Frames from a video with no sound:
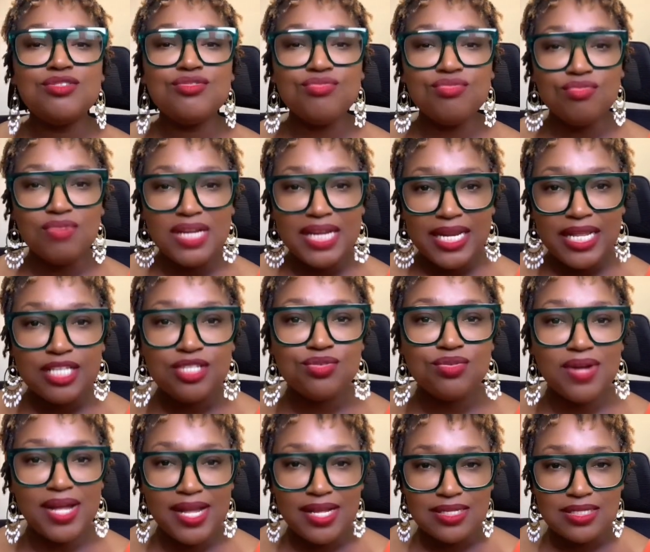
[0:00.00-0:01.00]
Really
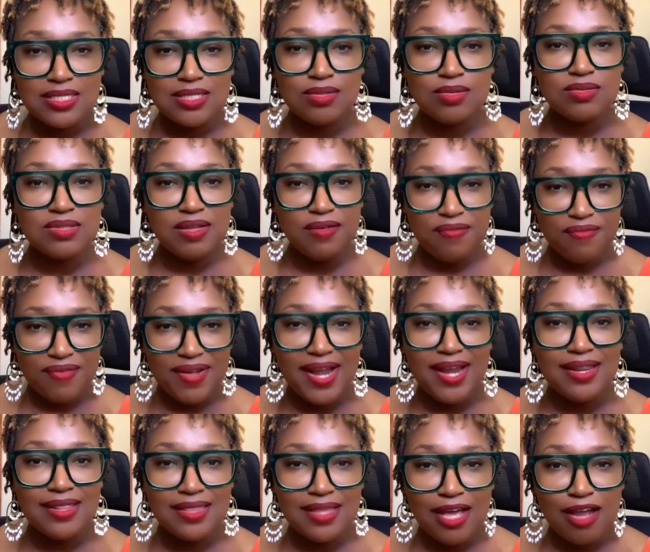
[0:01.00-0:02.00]
trying to
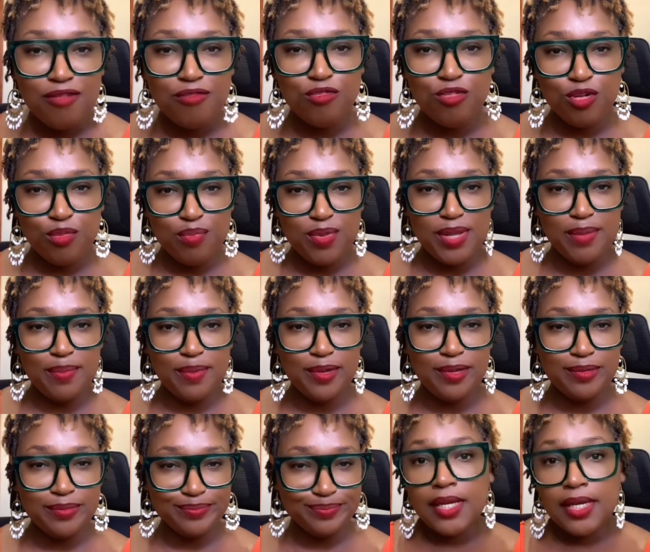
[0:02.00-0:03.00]
define that for people.